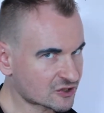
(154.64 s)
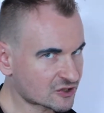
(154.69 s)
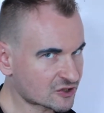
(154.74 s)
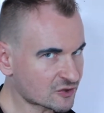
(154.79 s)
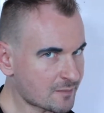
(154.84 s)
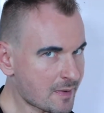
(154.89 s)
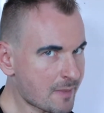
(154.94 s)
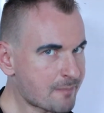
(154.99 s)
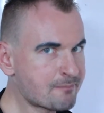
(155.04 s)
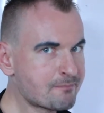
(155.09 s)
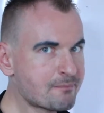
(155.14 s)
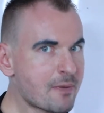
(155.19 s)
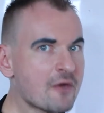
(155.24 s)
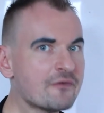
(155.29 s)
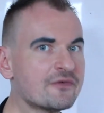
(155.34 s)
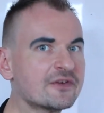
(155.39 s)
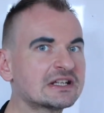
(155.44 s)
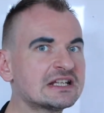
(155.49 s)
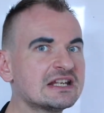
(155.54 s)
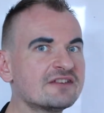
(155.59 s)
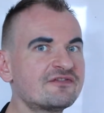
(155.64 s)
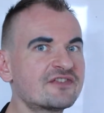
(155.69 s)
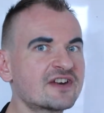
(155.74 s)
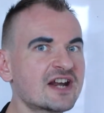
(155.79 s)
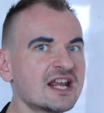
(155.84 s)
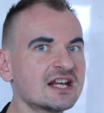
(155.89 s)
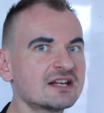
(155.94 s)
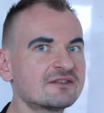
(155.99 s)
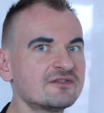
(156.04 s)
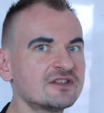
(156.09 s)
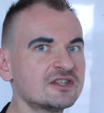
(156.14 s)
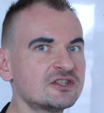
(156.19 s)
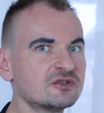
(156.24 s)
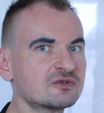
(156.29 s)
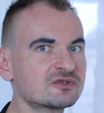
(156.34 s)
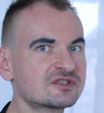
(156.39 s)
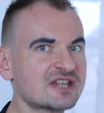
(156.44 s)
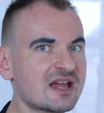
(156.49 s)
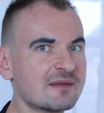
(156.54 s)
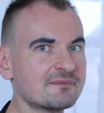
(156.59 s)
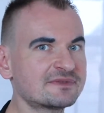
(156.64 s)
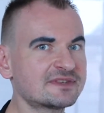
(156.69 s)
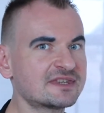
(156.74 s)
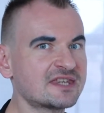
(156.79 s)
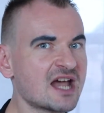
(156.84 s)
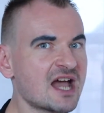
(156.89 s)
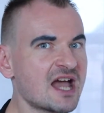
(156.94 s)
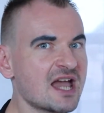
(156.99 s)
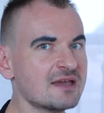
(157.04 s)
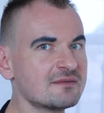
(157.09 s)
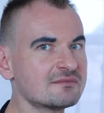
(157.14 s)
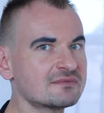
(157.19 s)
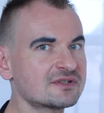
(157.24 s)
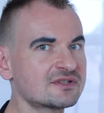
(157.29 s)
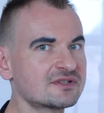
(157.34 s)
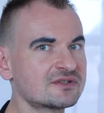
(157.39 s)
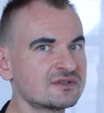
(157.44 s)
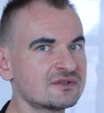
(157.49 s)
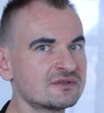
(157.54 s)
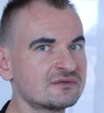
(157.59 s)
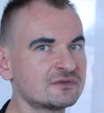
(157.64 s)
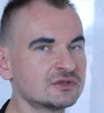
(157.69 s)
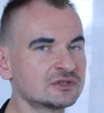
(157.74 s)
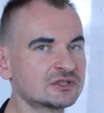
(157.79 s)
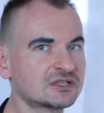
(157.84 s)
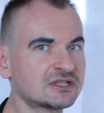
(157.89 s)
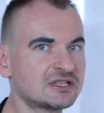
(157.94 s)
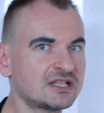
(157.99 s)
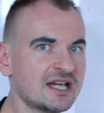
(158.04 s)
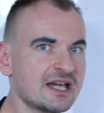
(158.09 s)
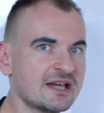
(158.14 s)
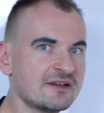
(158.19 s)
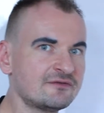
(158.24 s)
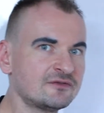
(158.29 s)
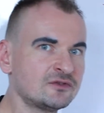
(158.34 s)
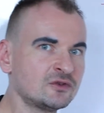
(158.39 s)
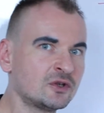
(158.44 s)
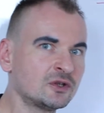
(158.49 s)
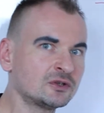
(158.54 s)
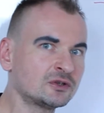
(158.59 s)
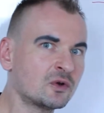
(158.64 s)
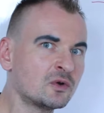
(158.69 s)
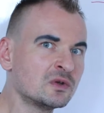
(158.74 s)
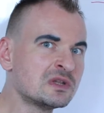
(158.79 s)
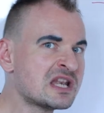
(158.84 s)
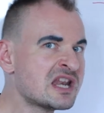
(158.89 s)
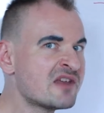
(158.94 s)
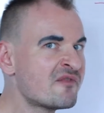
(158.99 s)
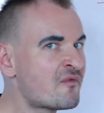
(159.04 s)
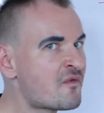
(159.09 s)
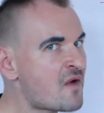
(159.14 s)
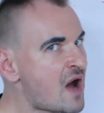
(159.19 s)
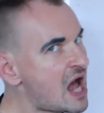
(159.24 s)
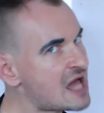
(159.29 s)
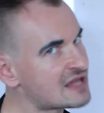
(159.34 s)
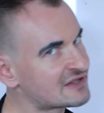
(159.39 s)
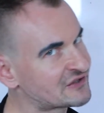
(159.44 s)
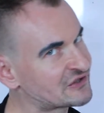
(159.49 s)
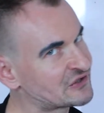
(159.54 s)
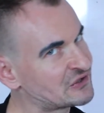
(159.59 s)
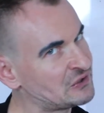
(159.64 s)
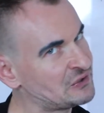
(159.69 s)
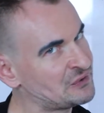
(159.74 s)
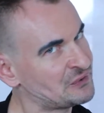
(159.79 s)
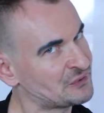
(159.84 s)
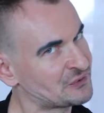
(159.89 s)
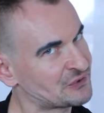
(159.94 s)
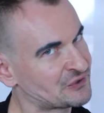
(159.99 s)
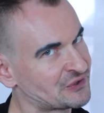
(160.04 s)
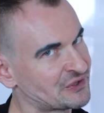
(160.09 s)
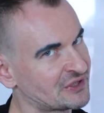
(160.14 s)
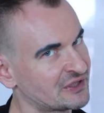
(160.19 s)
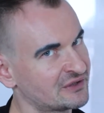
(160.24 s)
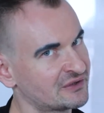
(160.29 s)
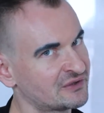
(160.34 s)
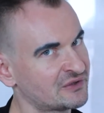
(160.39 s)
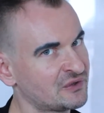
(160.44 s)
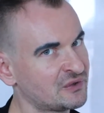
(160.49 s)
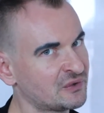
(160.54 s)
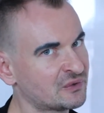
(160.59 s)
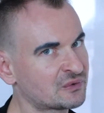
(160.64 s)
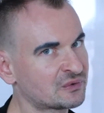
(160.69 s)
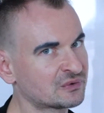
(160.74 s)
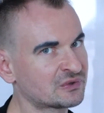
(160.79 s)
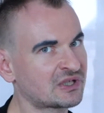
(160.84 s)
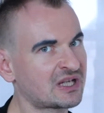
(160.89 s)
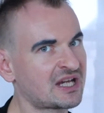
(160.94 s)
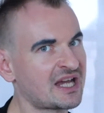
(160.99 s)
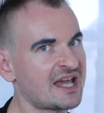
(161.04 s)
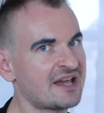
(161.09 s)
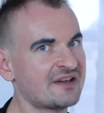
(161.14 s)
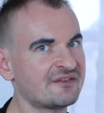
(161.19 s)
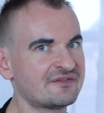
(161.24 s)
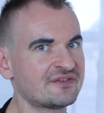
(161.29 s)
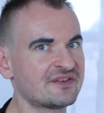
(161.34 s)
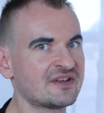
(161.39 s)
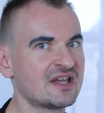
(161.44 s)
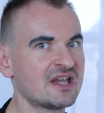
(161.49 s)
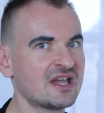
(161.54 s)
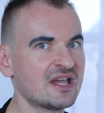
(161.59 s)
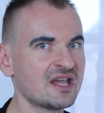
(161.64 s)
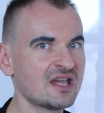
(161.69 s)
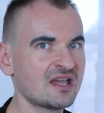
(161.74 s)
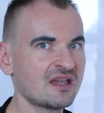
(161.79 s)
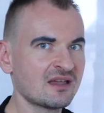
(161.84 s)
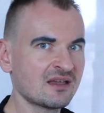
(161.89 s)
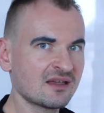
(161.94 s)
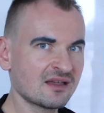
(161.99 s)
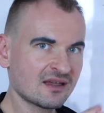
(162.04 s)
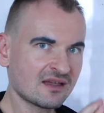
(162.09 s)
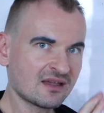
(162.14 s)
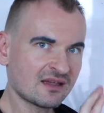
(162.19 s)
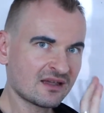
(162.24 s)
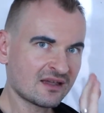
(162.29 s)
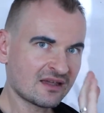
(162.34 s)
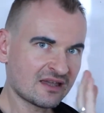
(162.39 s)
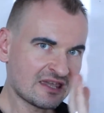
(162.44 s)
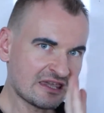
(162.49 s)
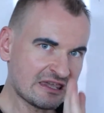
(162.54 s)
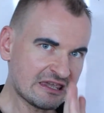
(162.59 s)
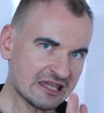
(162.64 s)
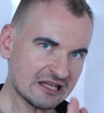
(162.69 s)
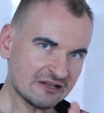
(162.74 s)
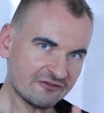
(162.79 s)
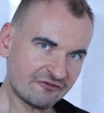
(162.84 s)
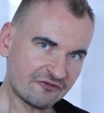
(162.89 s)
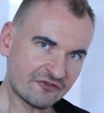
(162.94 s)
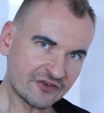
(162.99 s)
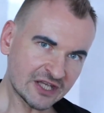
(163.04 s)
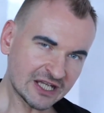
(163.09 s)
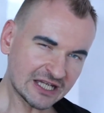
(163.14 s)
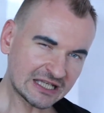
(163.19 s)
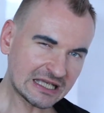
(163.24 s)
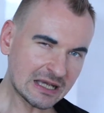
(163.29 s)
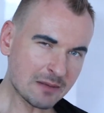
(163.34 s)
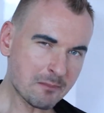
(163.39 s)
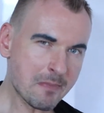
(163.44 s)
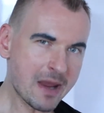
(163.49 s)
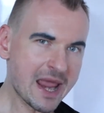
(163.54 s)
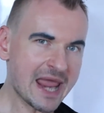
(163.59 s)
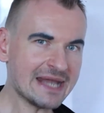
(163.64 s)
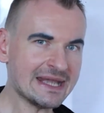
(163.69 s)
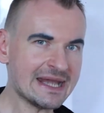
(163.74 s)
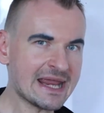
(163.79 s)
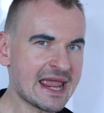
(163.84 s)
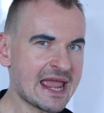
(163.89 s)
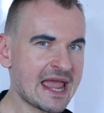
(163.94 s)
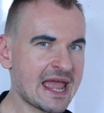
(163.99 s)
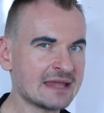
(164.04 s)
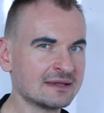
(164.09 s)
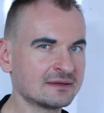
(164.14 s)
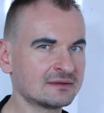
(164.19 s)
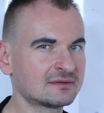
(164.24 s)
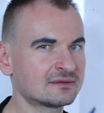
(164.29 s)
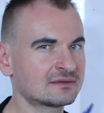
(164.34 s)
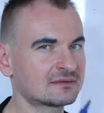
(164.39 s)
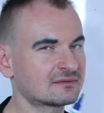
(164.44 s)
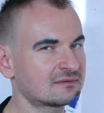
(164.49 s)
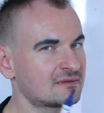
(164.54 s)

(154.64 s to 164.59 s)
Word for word: to be perfectly frank with you, sometimes you would have not only one solution, you could have infinitely many, and